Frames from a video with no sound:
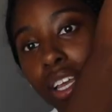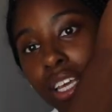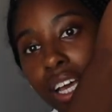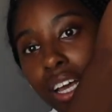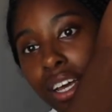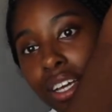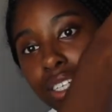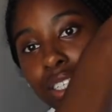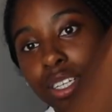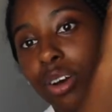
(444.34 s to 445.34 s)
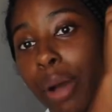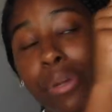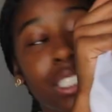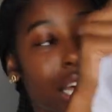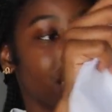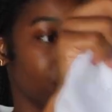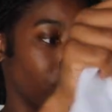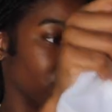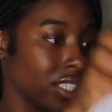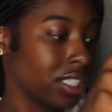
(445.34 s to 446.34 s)
Yeah, so I'm excited to
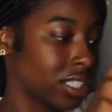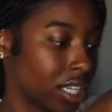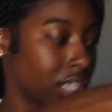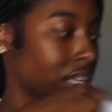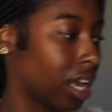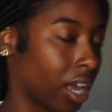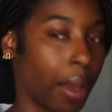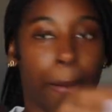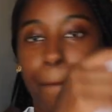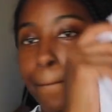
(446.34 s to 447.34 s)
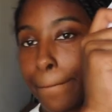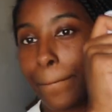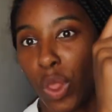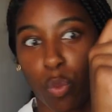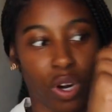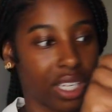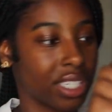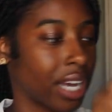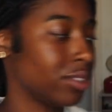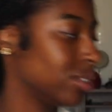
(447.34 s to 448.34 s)
wear this and like wear
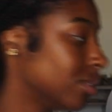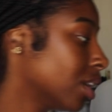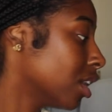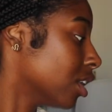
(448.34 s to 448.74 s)
this out too.